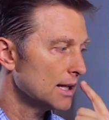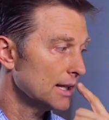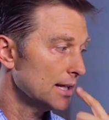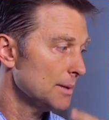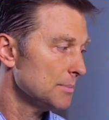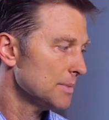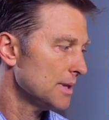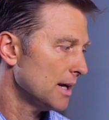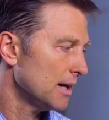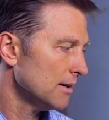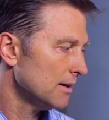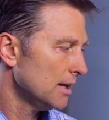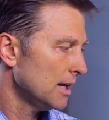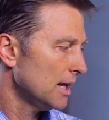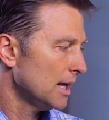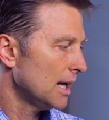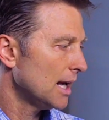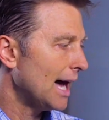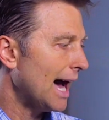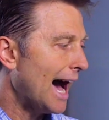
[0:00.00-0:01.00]
the lip
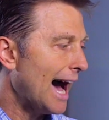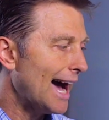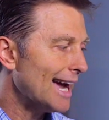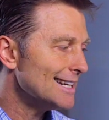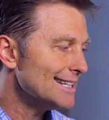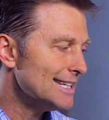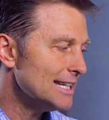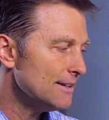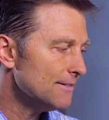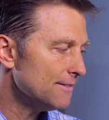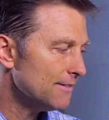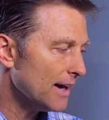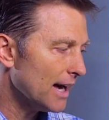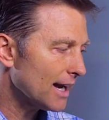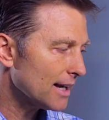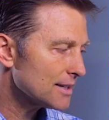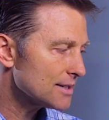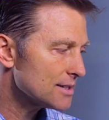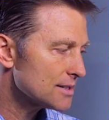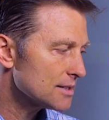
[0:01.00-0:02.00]
there, eye
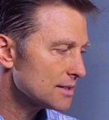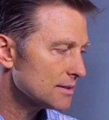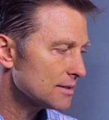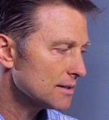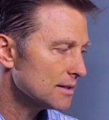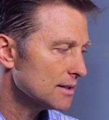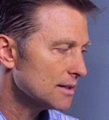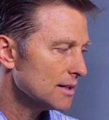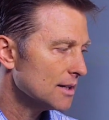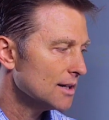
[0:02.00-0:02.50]
defects,